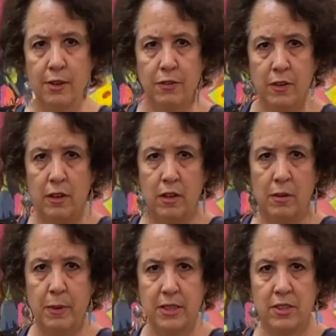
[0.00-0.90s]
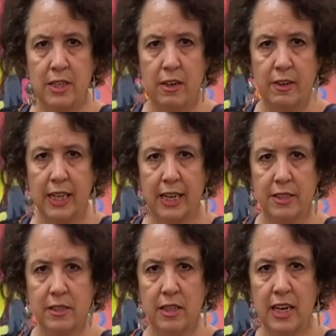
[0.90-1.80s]
of, but staring at
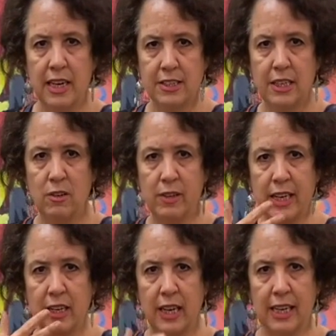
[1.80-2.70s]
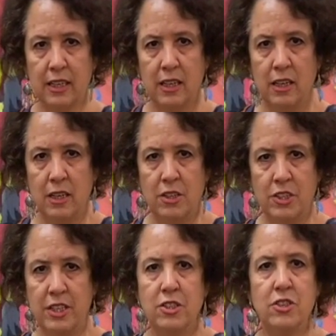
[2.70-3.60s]
us and actually looking like
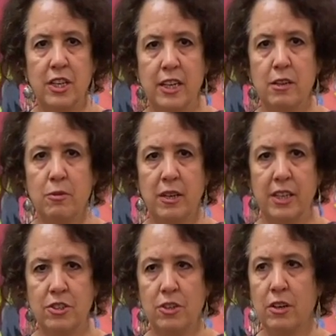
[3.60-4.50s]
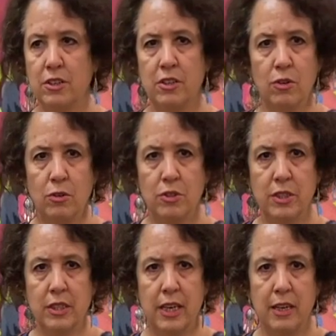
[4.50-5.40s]
she is genuinely shocked and
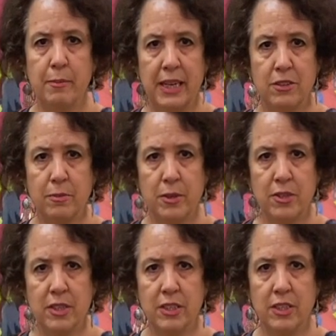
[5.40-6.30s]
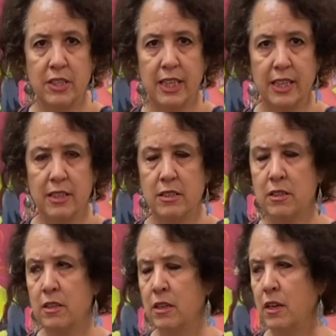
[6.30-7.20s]
haunted and about to burst into tears.
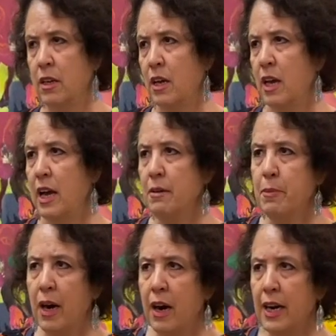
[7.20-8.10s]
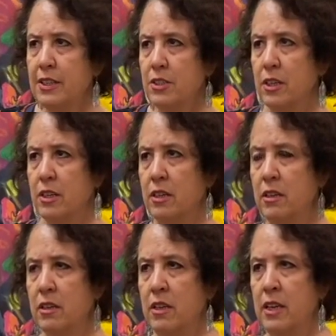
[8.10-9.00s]
And behind her
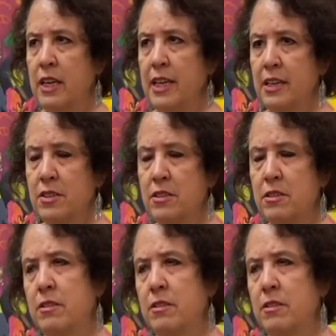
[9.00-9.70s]
is